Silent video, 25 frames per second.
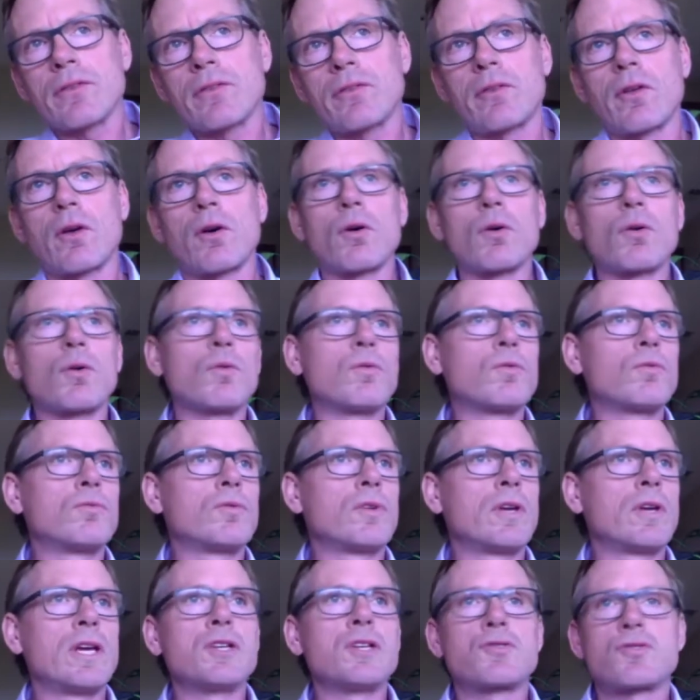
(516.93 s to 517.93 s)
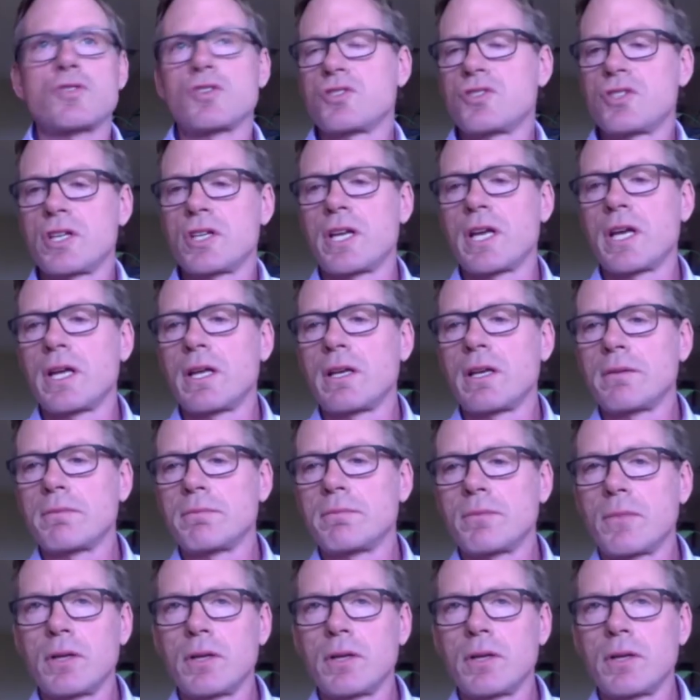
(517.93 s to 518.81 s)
so interested in,